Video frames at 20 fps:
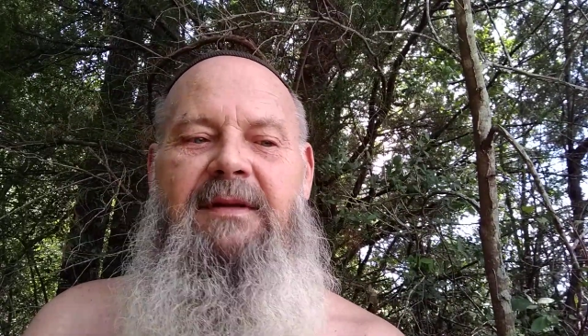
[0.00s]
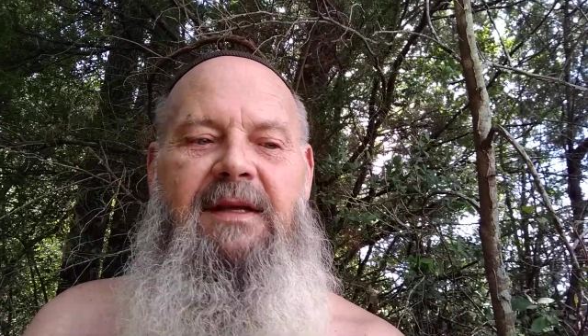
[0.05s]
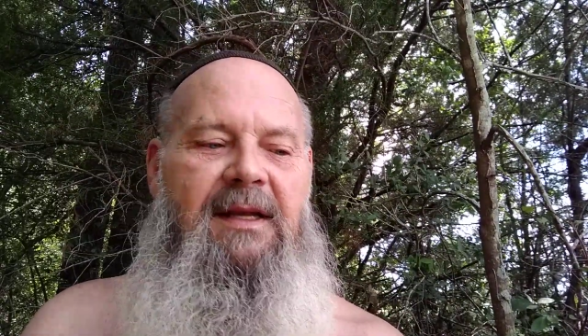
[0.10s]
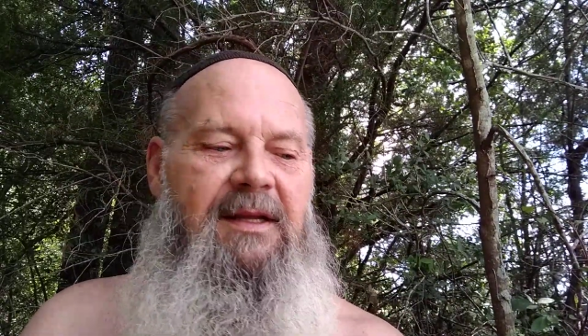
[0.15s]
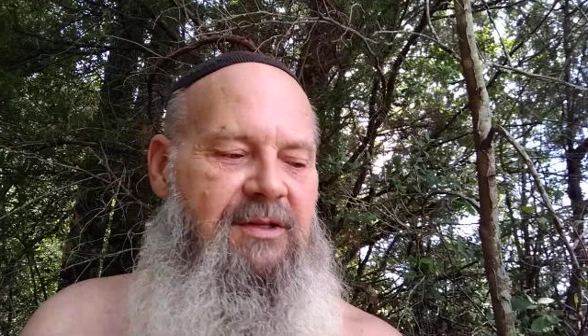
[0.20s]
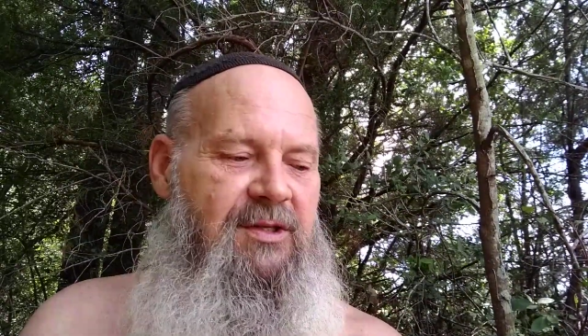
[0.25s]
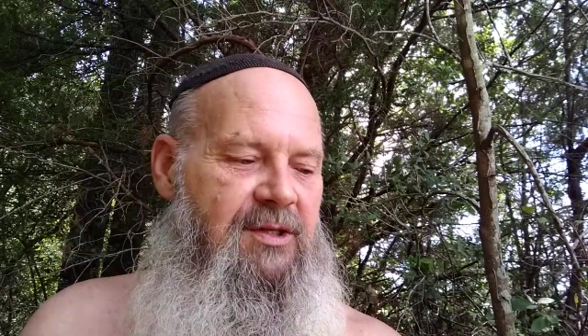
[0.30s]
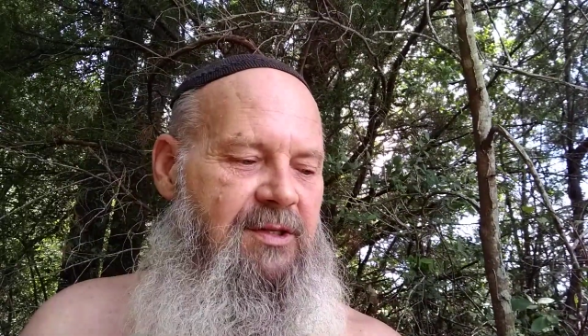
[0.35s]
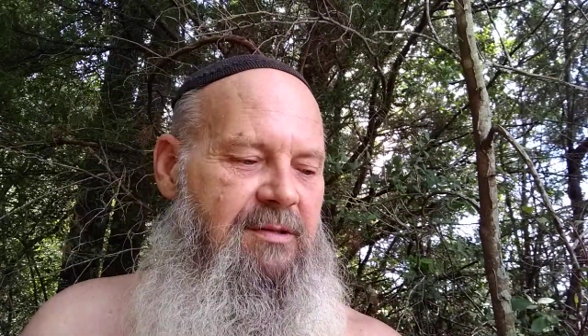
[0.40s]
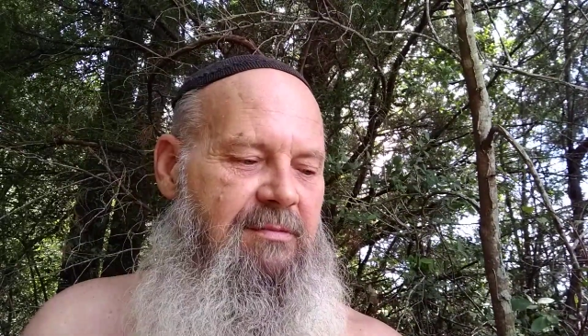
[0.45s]

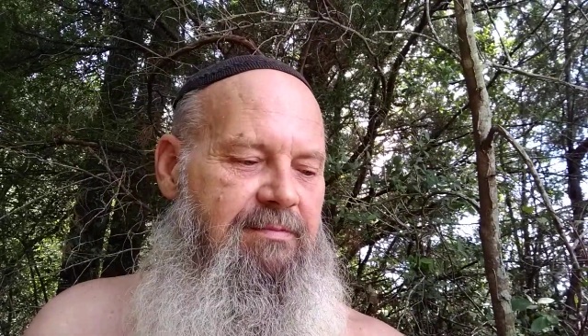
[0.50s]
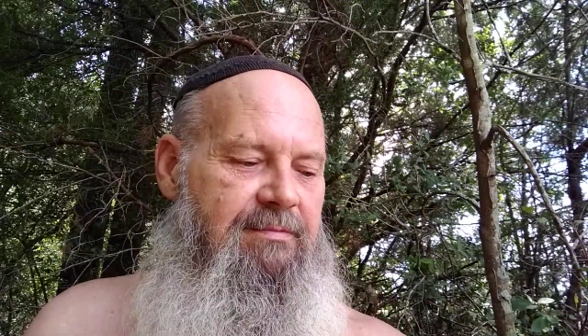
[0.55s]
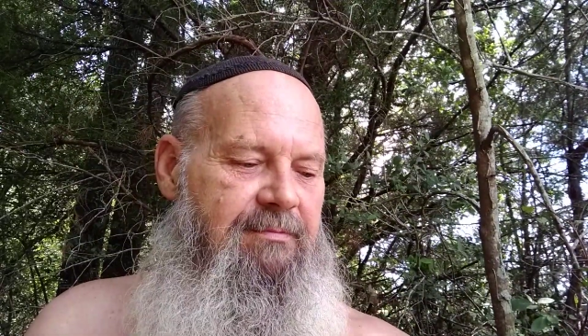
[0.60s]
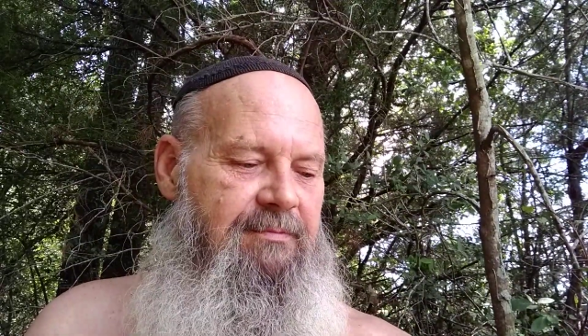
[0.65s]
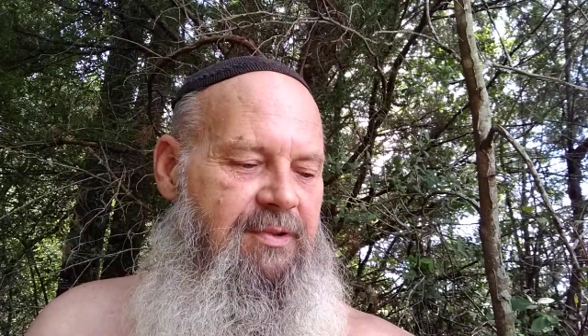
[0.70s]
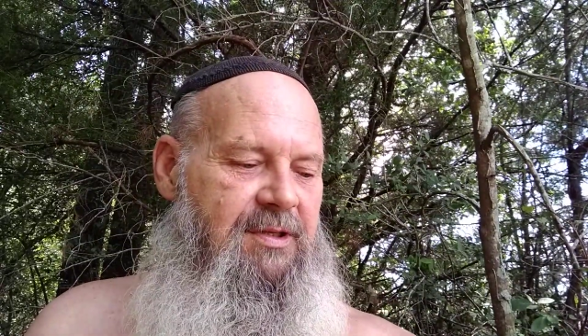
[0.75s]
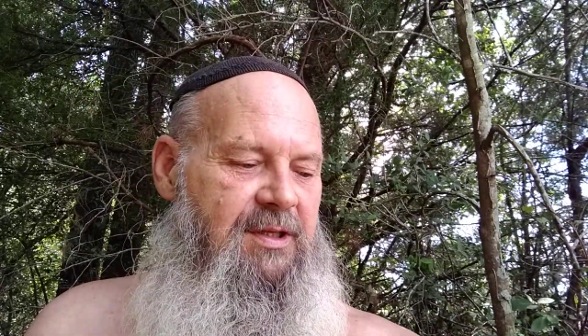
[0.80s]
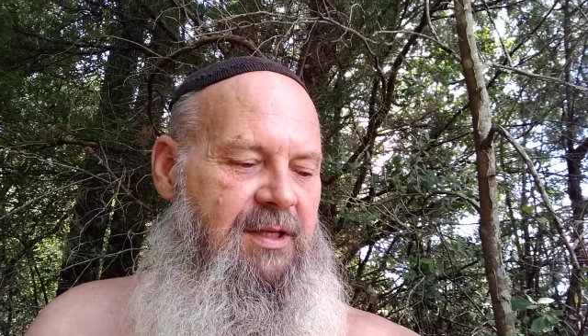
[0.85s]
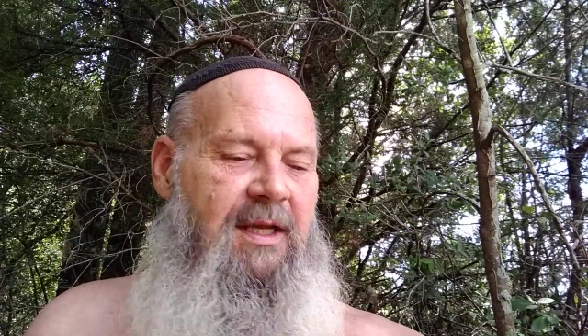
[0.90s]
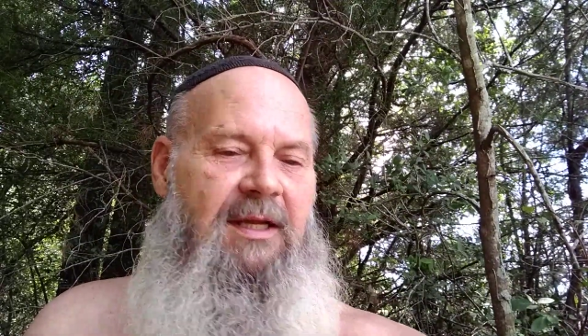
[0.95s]
It's
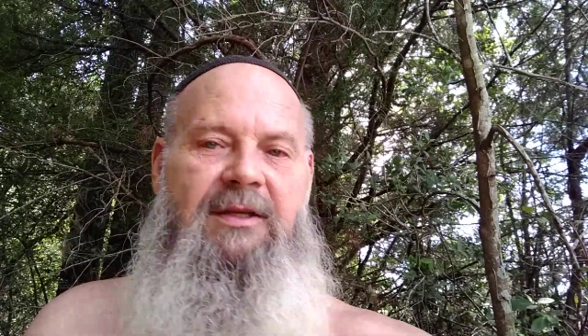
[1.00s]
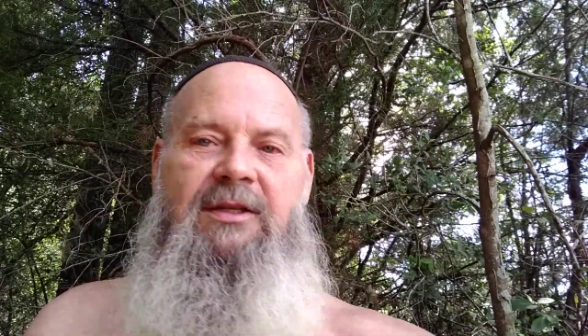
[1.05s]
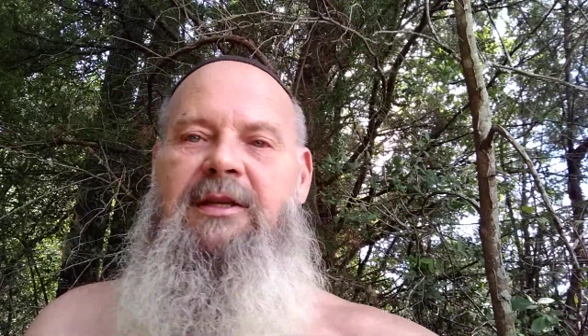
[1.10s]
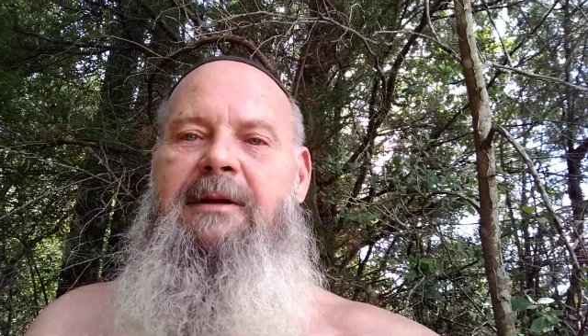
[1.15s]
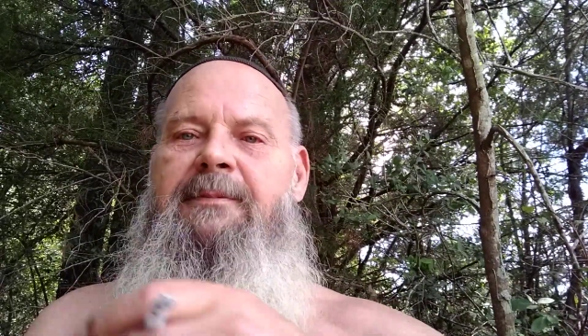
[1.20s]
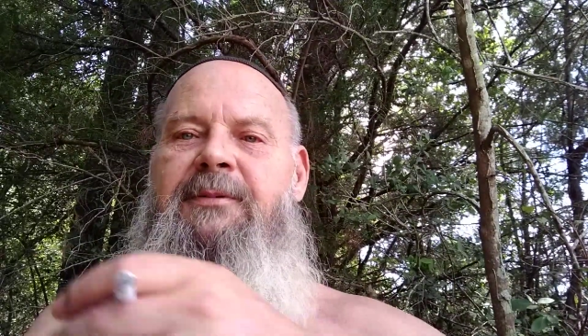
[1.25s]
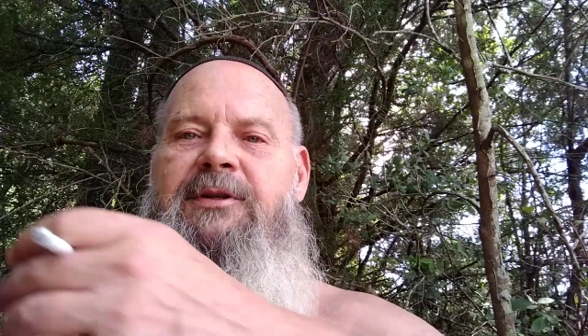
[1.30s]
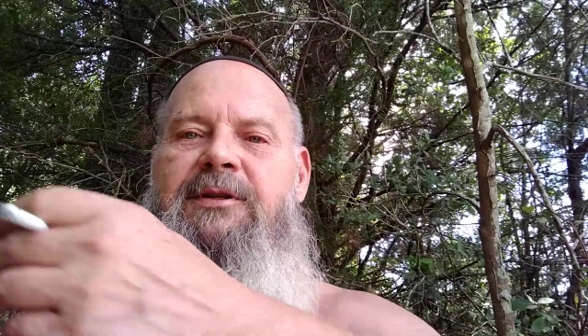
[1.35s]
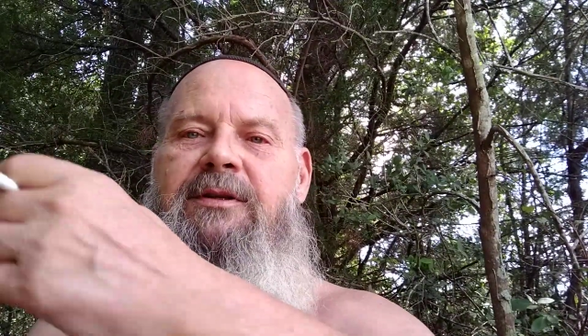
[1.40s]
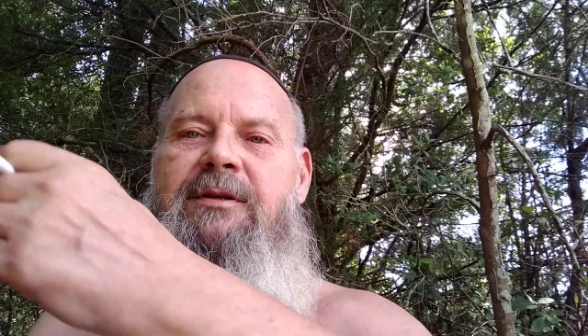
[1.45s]
skin
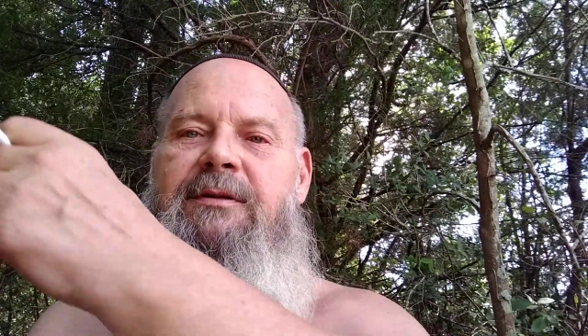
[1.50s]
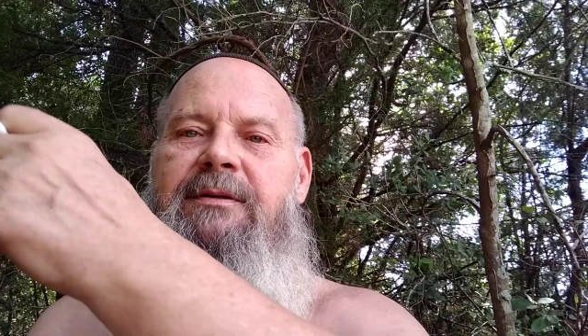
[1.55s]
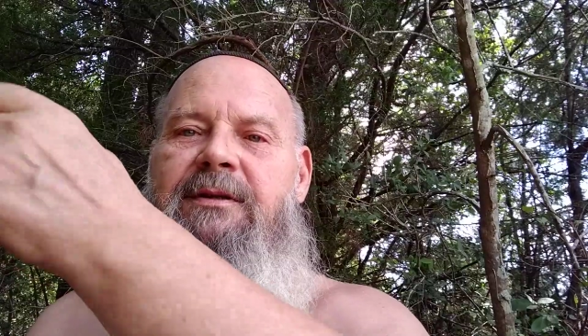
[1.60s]
temperature.